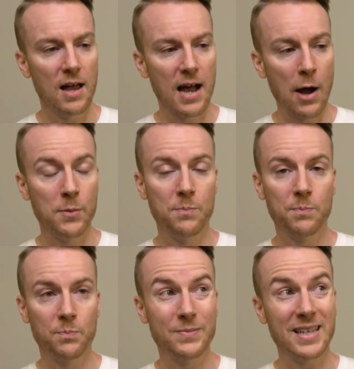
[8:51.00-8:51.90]
I would
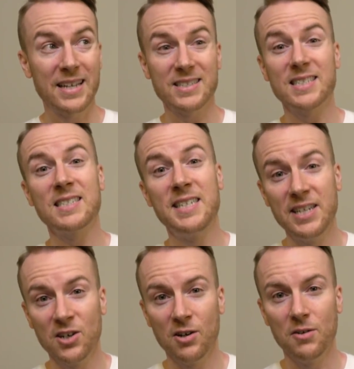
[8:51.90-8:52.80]
kind of
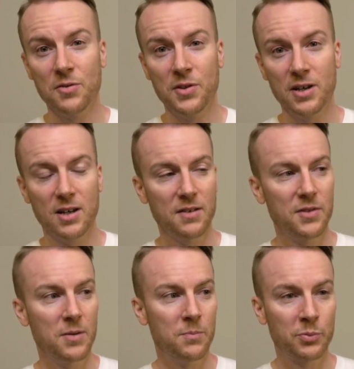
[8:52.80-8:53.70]
steal
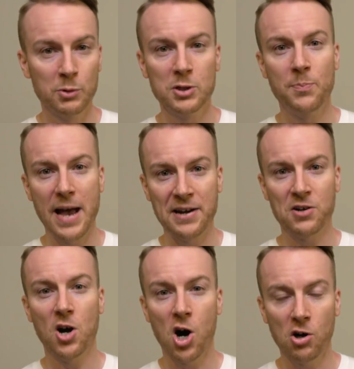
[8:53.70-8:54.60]
the Bruce
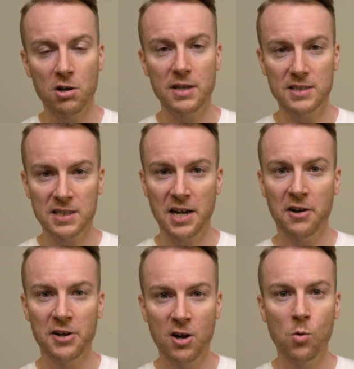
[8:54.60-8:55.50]
Banner Hulk
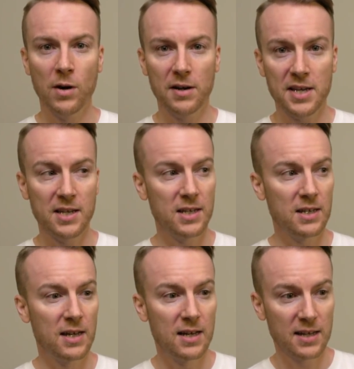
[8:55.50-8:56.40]
scenario where he